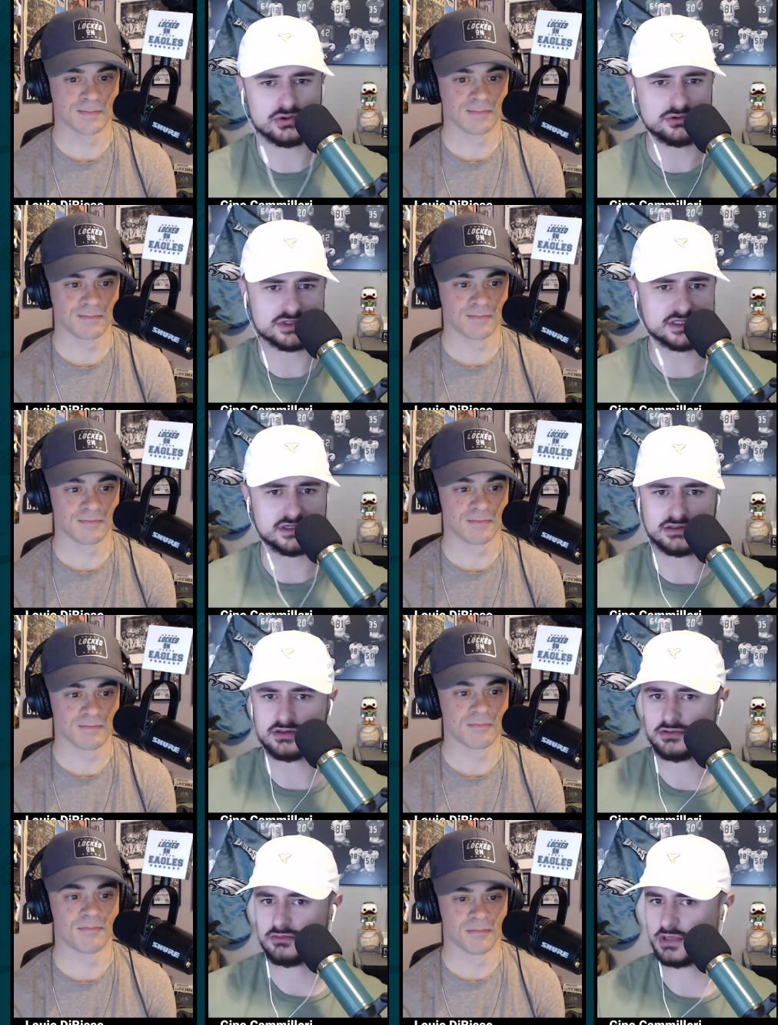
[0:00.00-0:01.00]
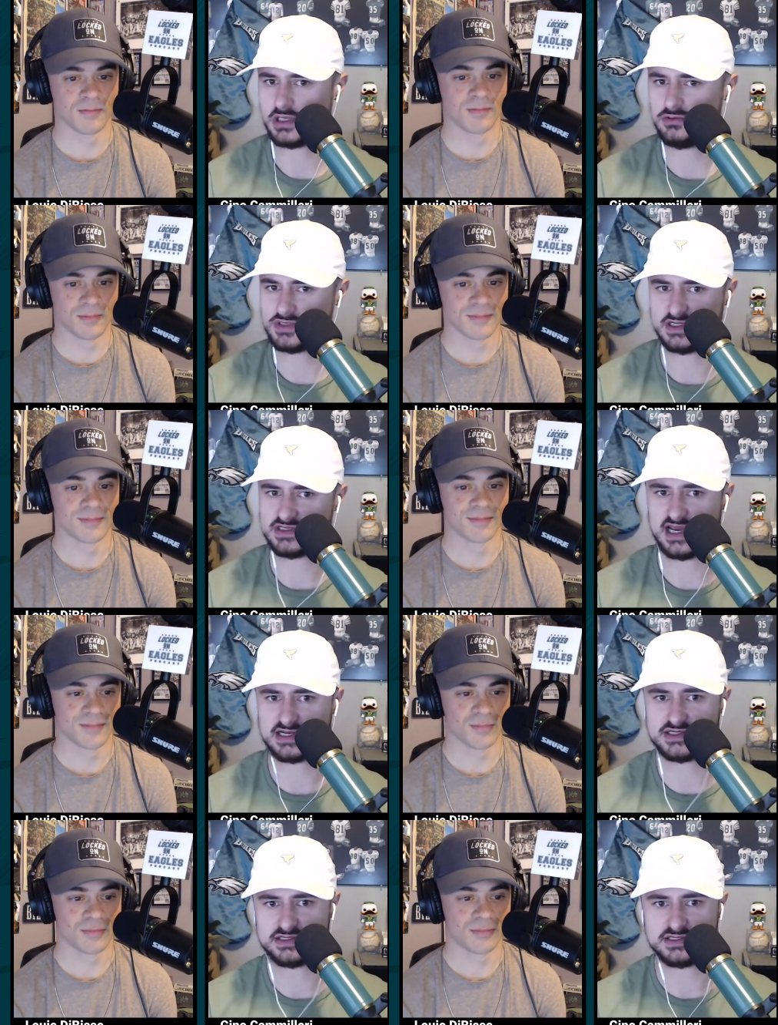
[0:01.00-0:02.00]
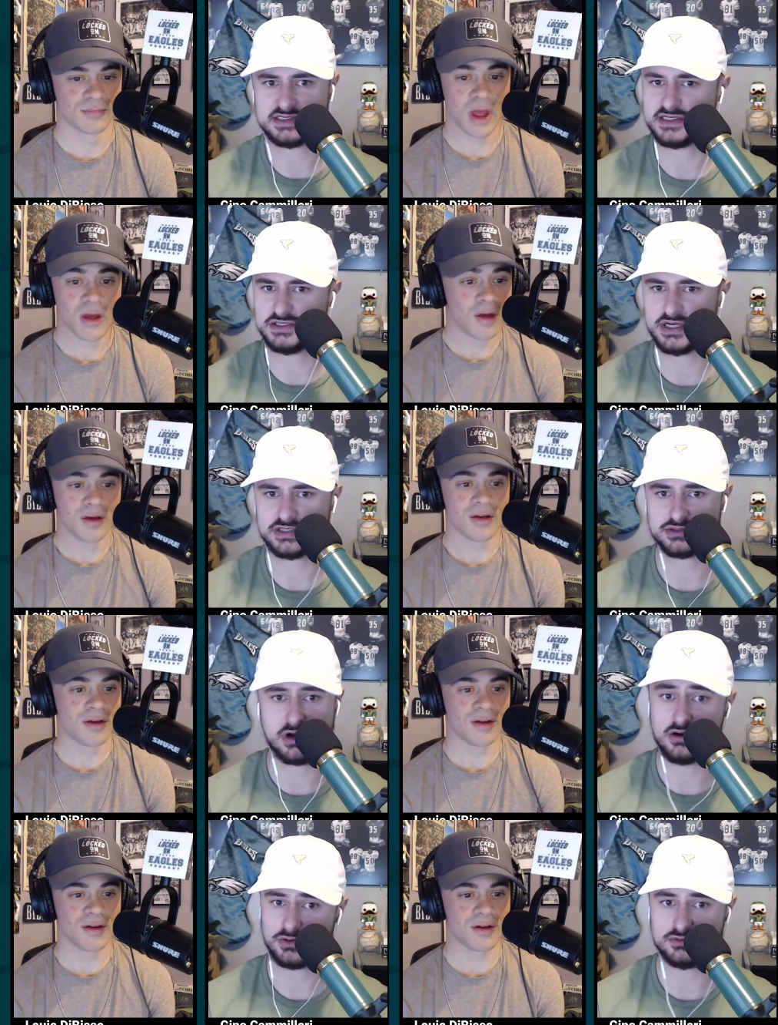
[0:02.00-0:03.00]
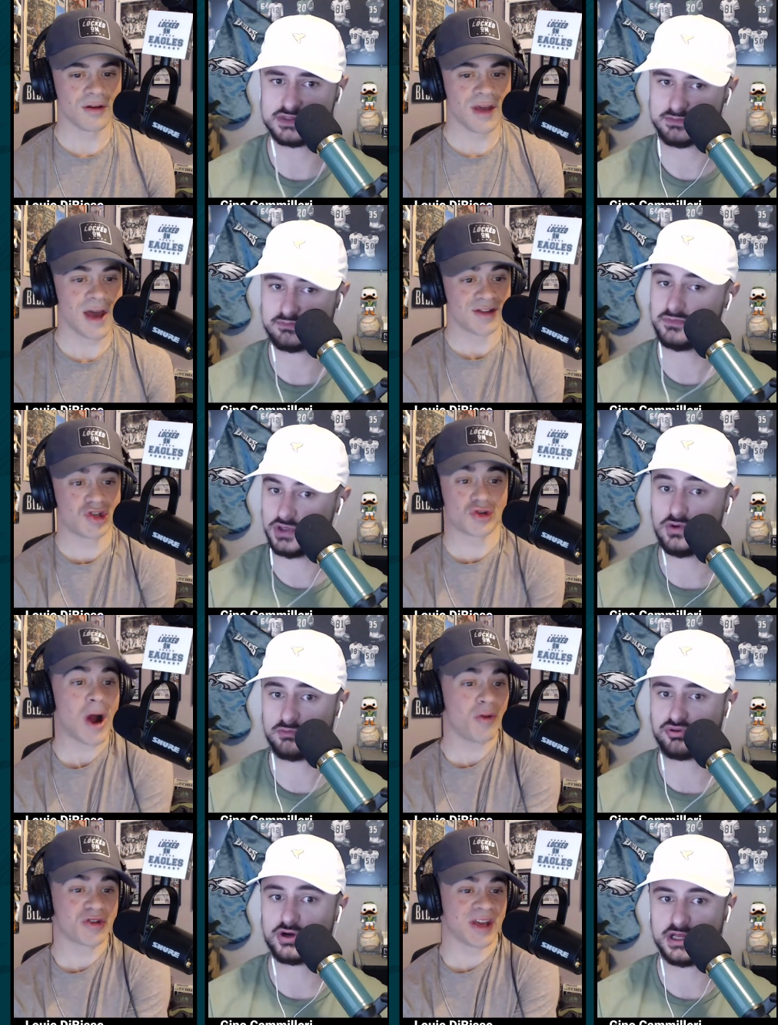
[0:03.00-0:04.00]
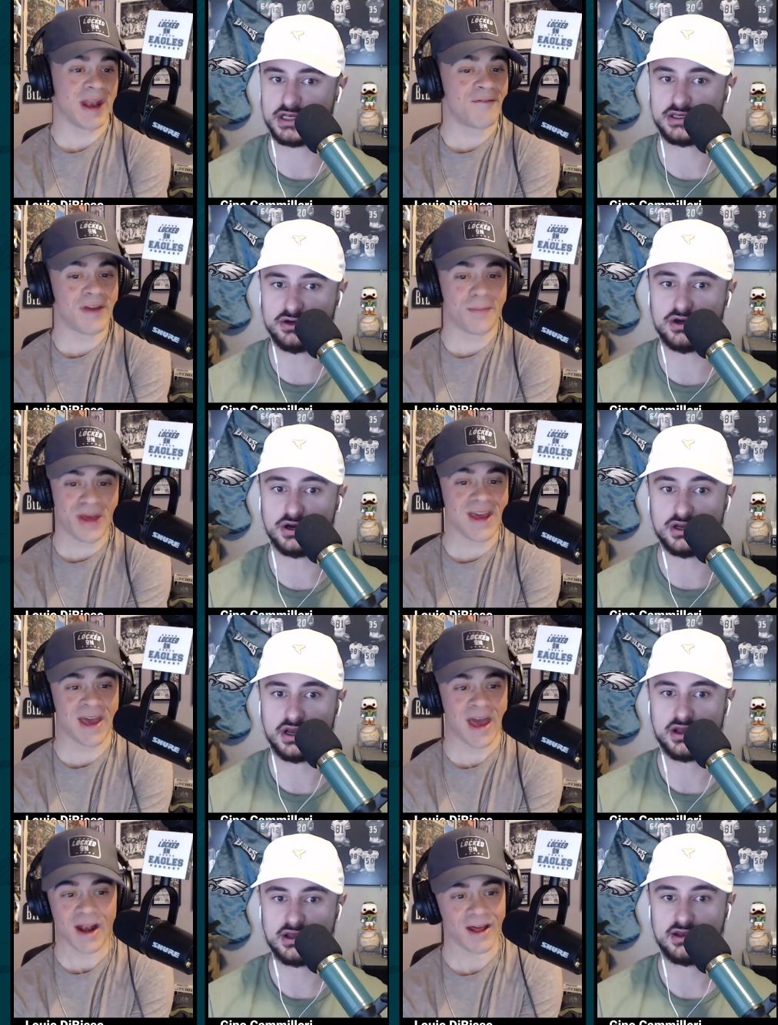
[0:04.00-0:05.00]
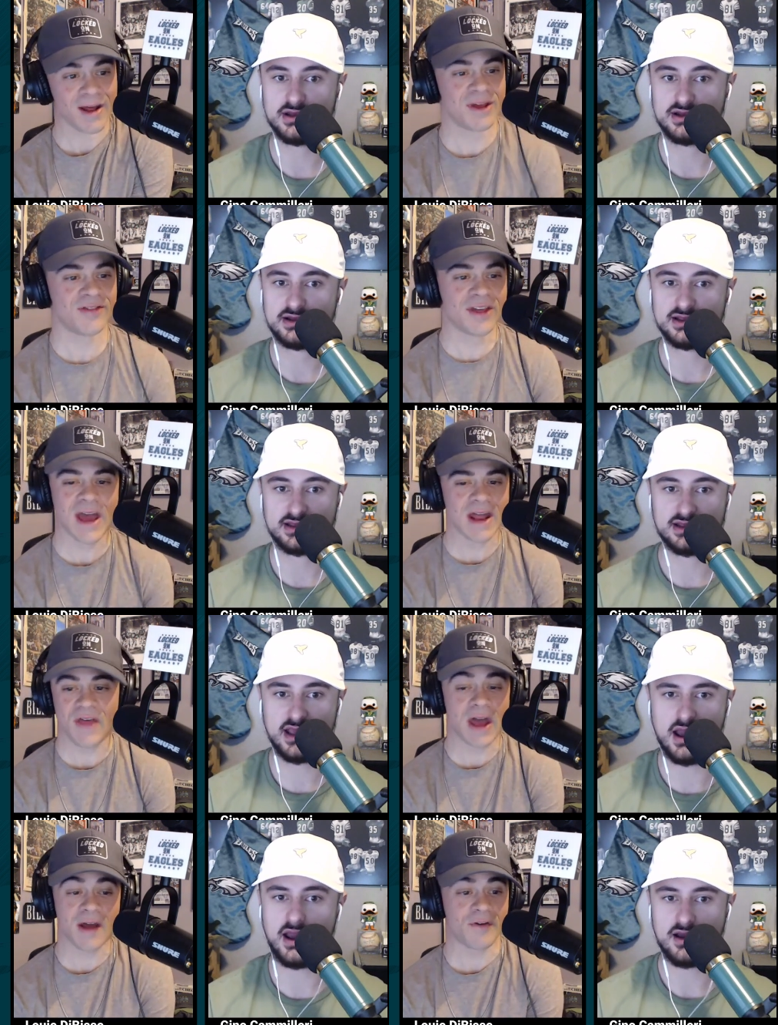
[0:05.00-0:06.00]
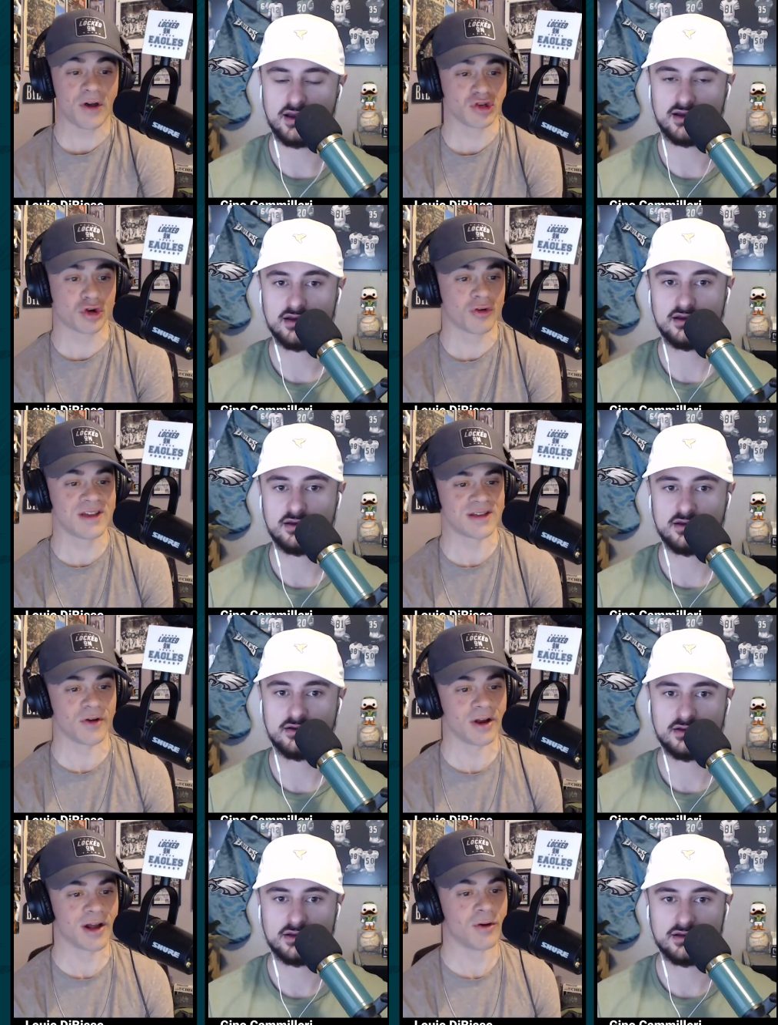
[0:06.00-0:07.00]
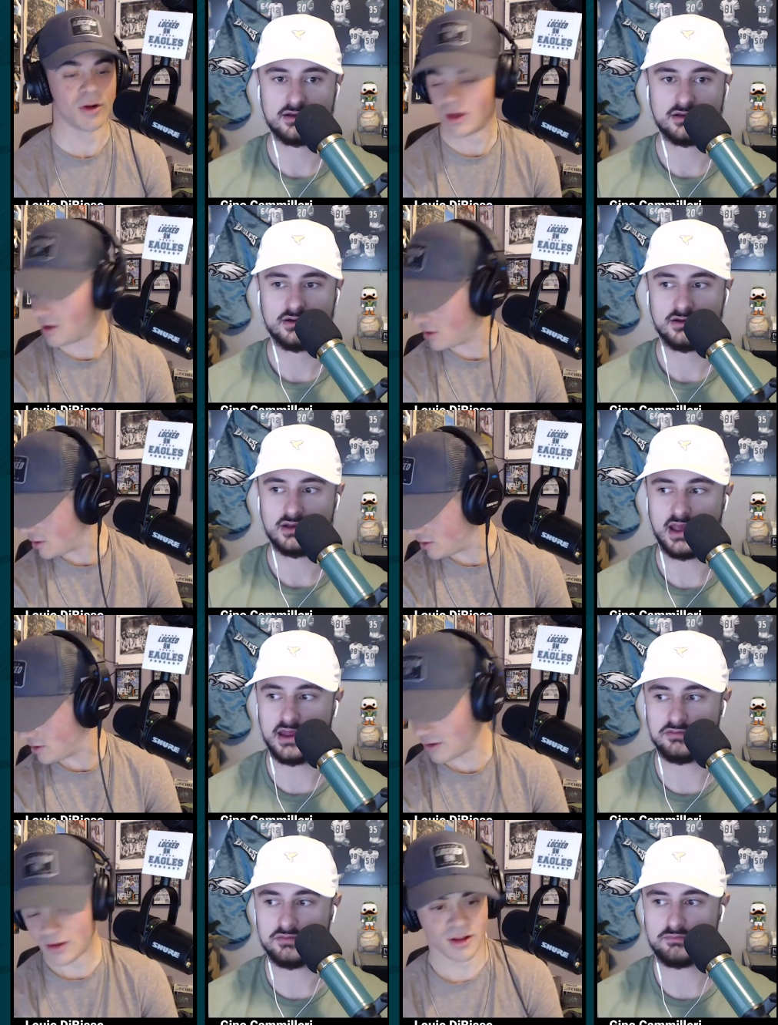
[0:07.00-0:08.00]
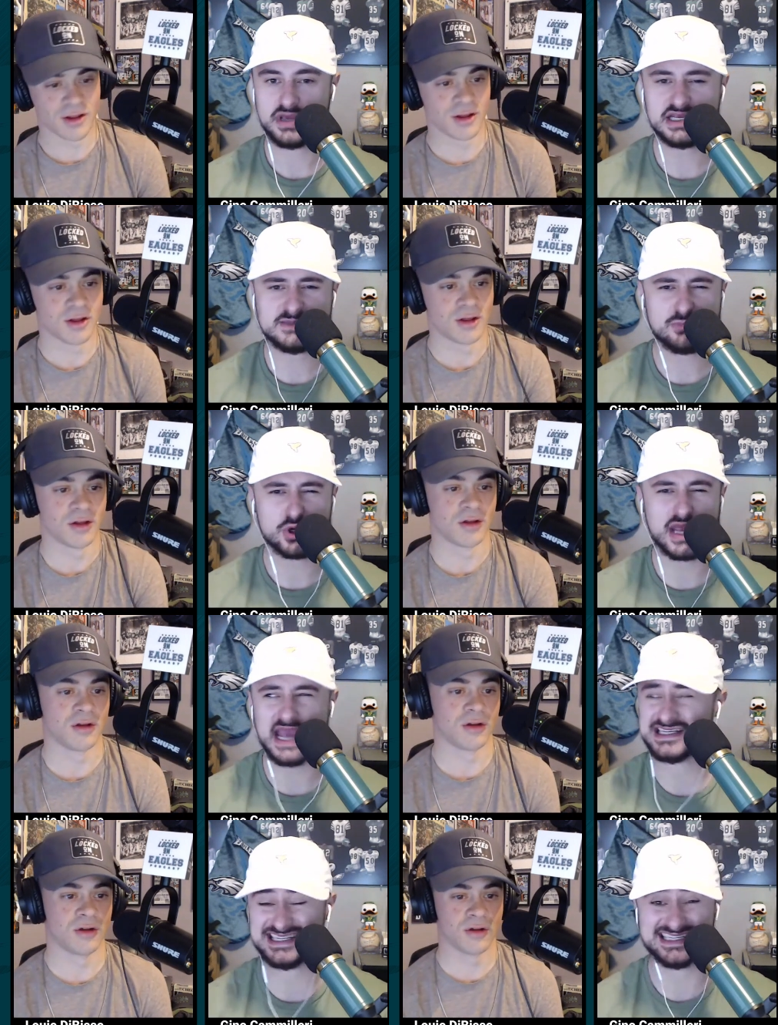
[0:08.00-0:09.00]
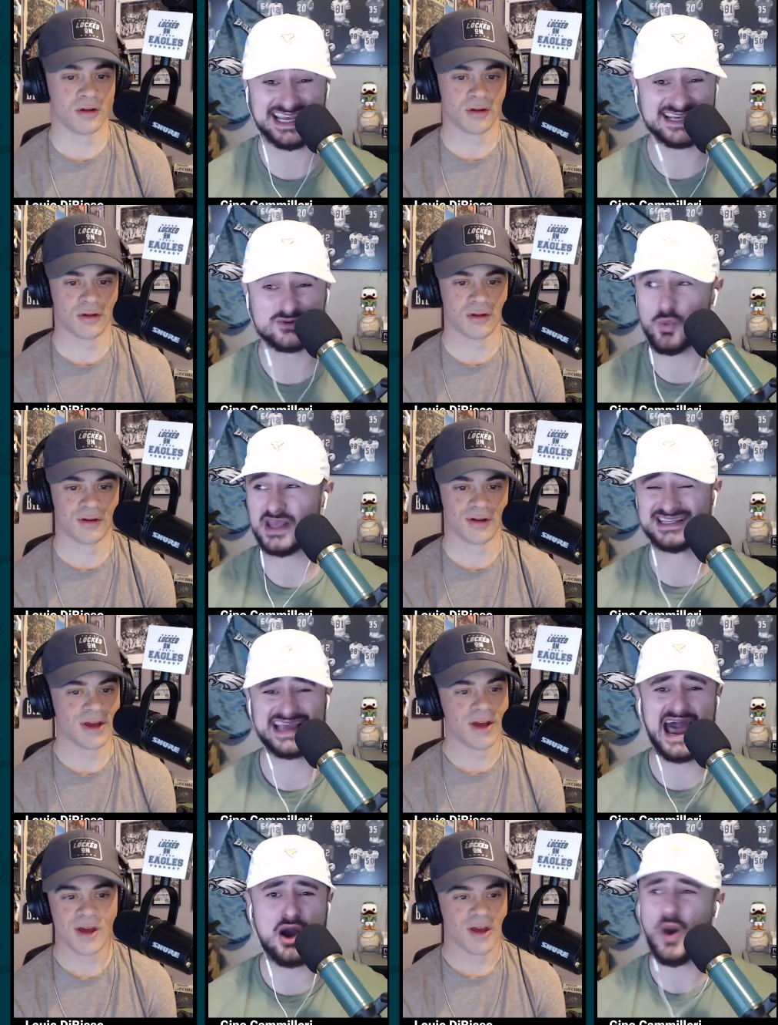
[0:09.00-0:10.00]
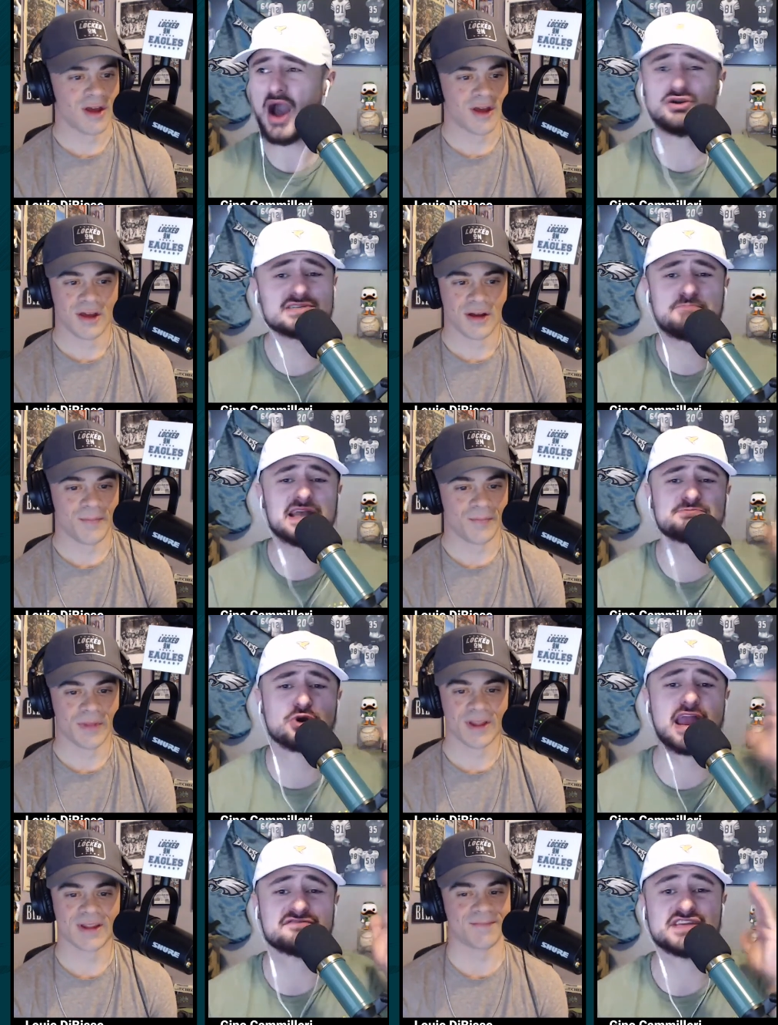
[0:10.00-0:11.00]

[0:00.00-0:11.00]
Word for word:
Speaker 1: lose to the Houston Texans and C.J. Stroud, who's yeah, doing Stroud pretty like an MVP good. Candidate.
Speaker 2: I mean, the, the NFL is crazy right now
Speaker 1: and Pittsburgh has six wins. How? How does Pittsburgh have